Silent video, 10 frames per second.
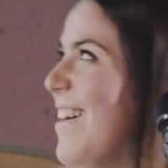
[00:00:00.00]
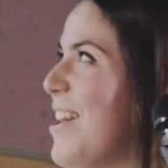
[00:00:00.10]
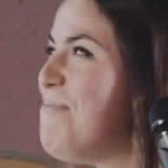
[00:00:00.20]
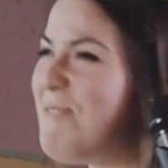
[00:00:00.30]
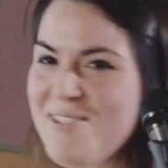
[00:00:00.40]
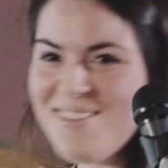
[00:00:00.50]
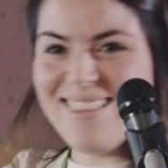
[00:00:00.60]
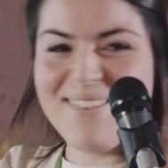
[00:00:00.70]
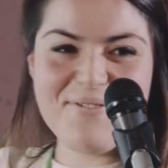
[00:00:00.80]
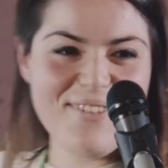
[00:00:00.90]

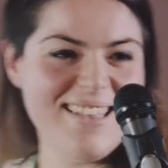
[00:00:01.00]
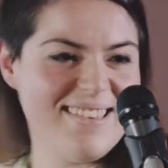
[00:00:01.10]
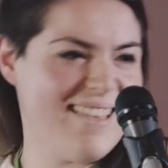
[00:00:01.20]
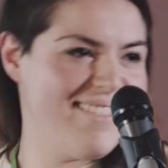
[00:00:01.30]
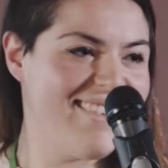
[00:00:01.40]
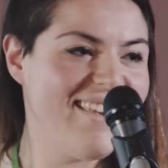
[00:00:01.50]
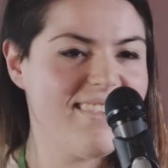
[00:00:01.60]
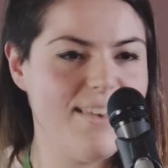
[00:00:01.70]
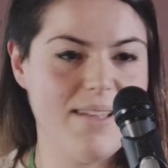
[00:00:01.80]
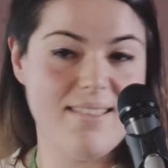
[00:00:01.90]
emotions and feelings, that's
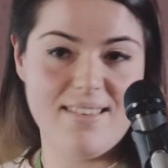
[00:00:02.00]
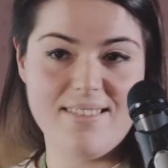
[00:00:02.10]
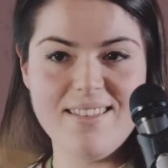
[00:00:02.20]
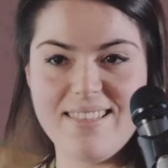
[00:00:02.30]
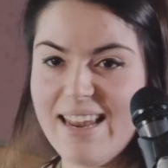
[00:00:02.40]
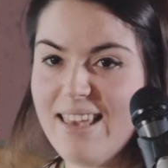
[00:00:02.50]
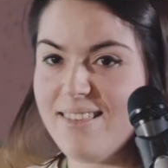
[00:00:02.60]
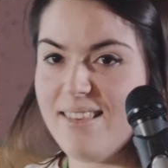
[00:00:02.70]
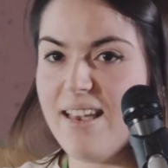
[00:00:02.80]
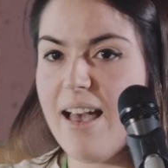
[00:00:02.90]
easy, but it's not that easy.